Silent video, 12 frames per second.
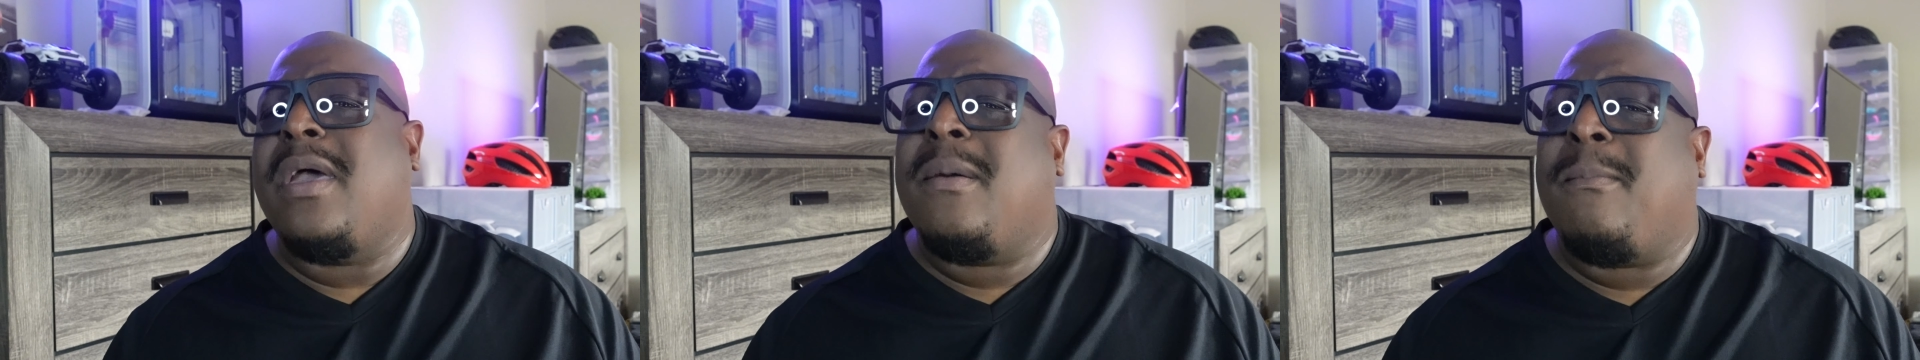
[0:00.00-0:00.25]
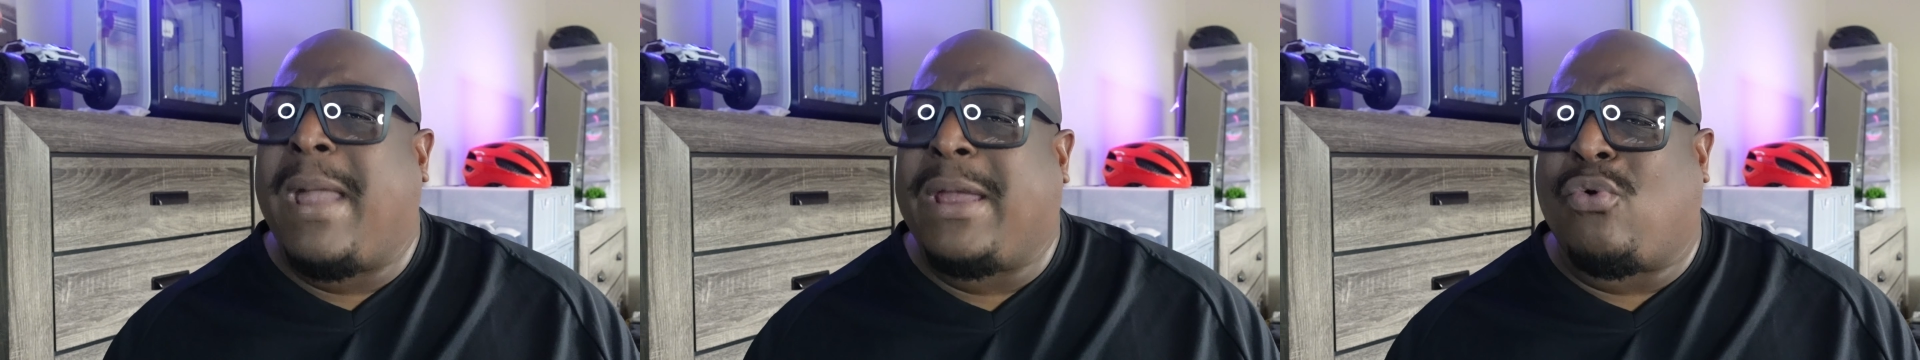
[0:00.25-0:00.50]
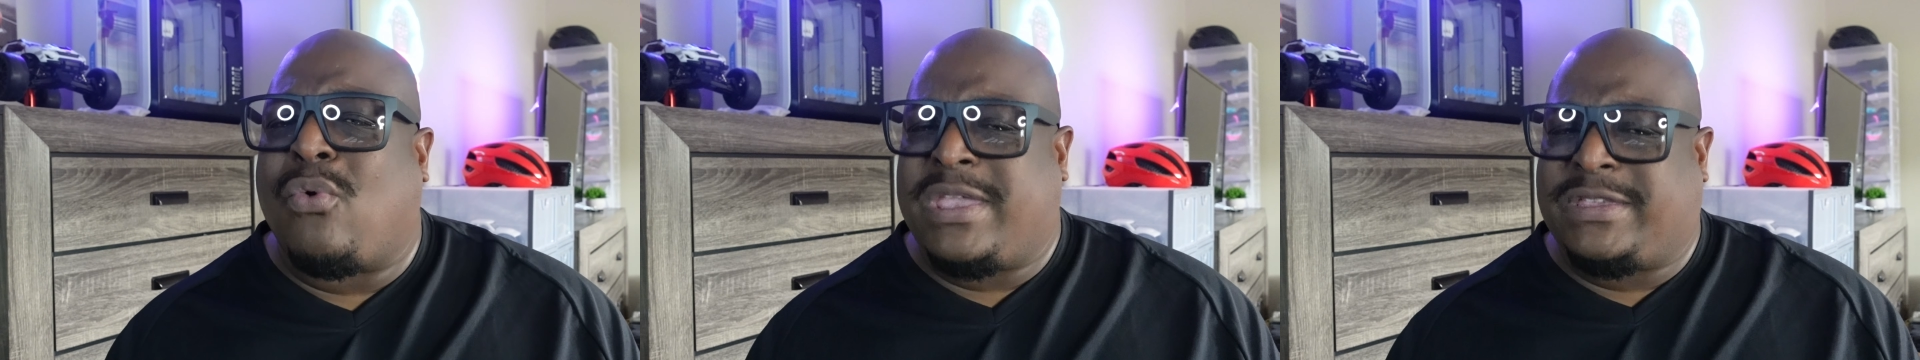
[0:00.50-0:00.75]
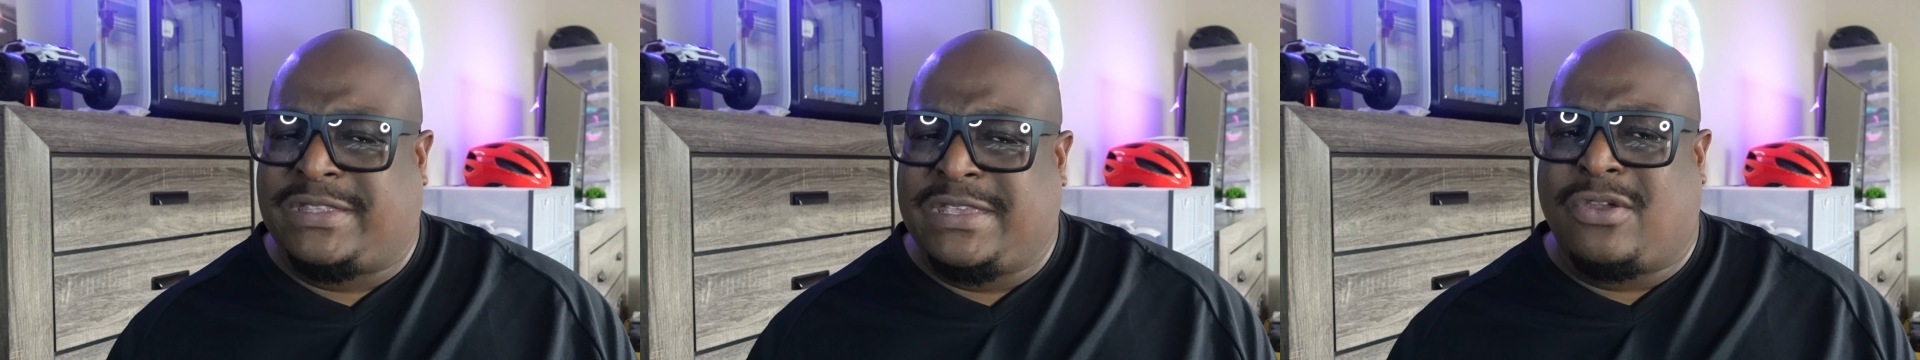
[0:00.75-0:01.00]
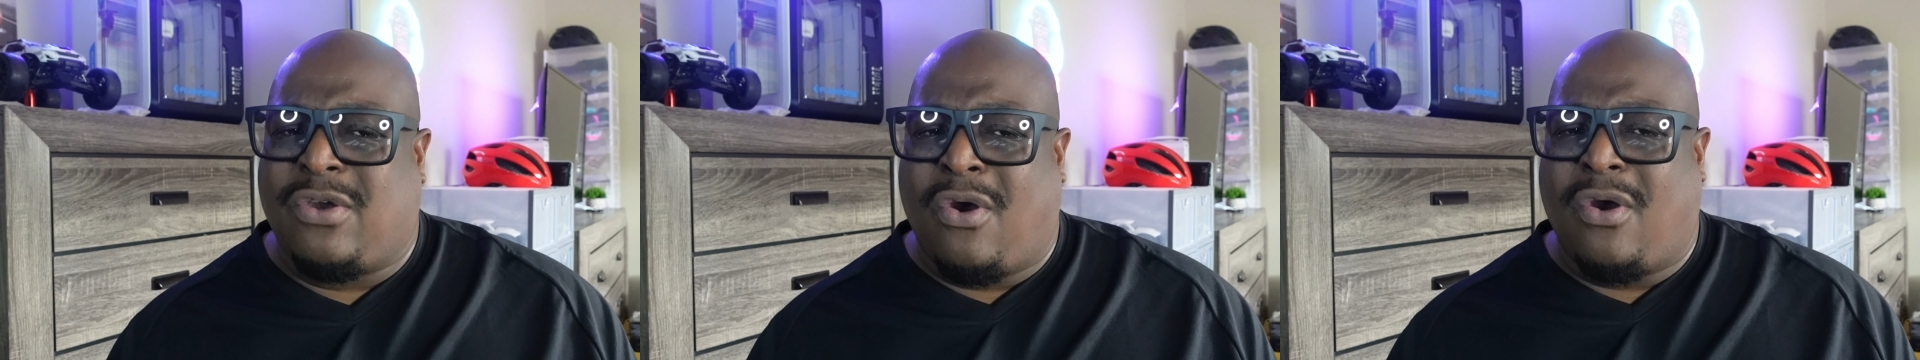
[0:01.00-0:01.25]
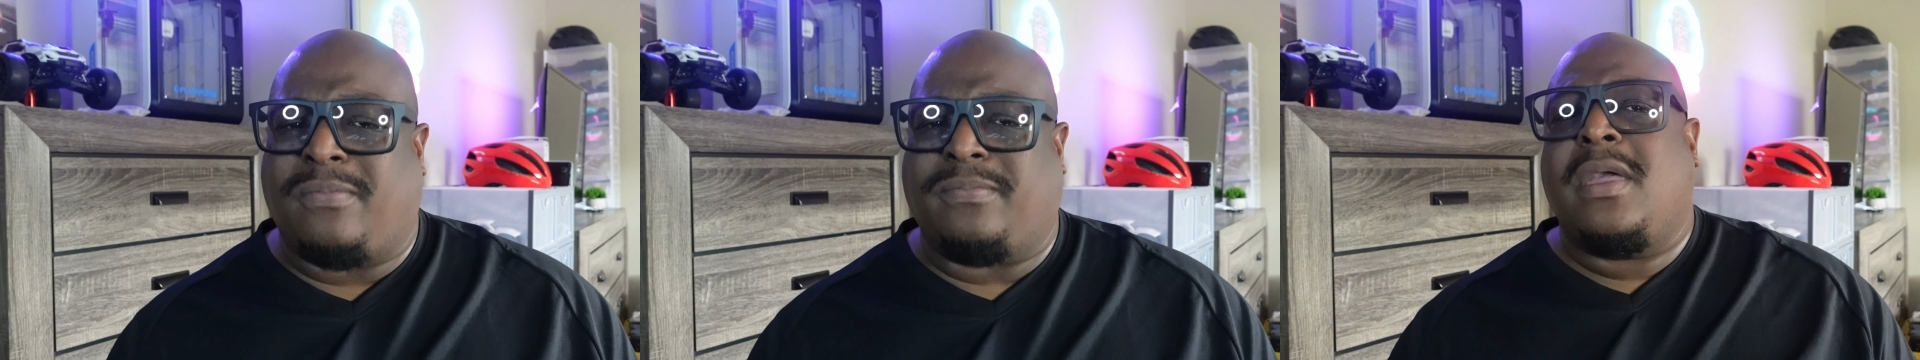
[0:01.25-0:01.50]
micro SD
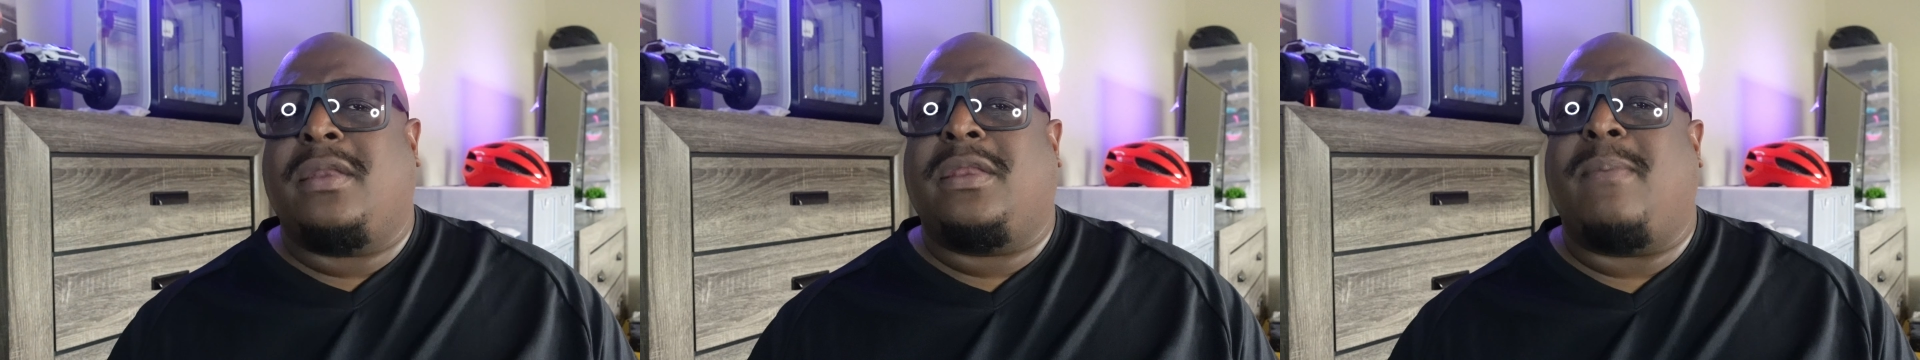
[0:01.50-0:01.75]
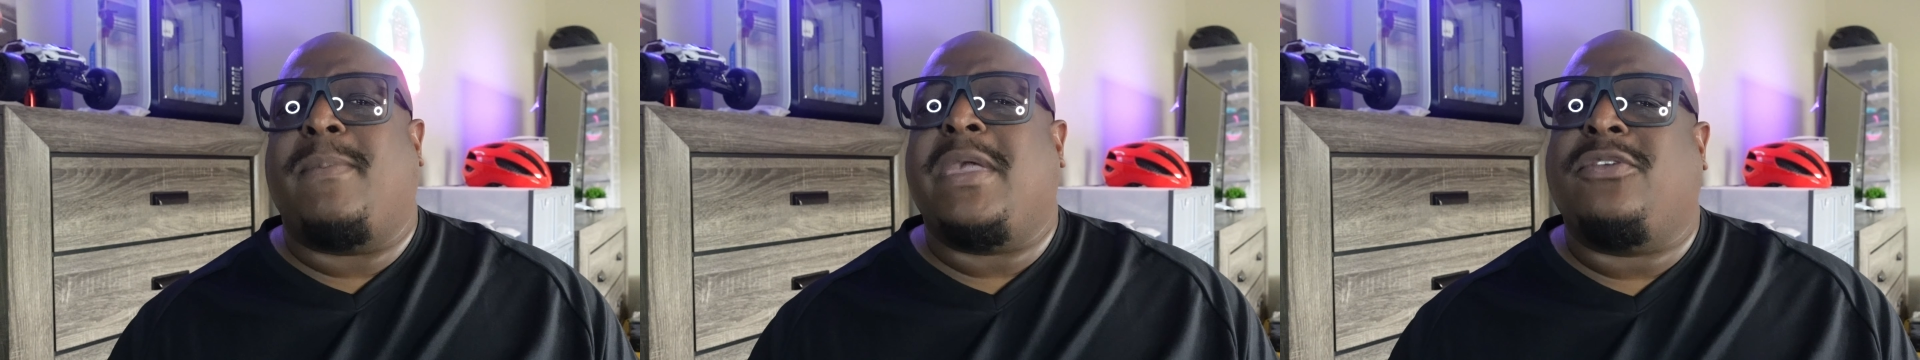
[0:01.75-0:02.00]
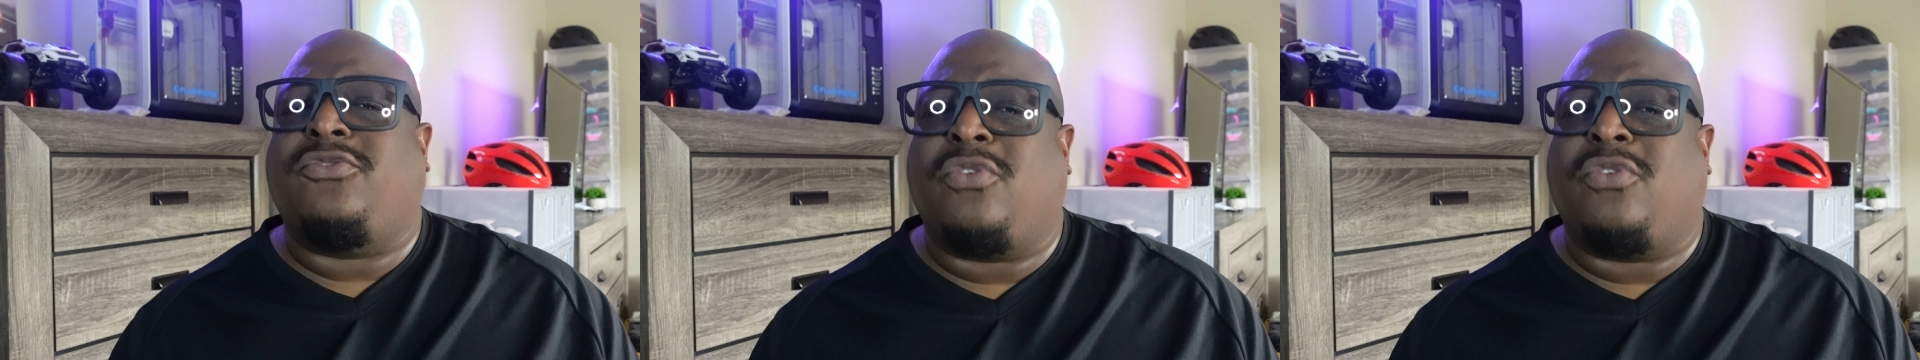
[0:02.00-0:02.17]
card. That means